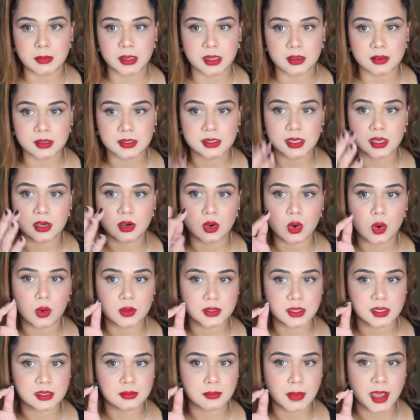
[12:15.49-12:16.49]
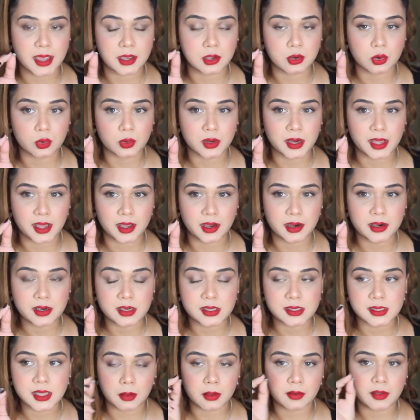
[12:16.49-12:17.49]
because it causes micro
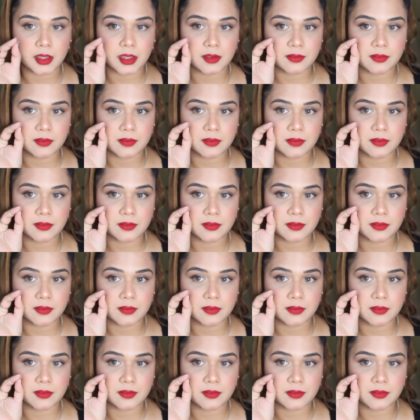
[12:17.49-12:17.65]
tears.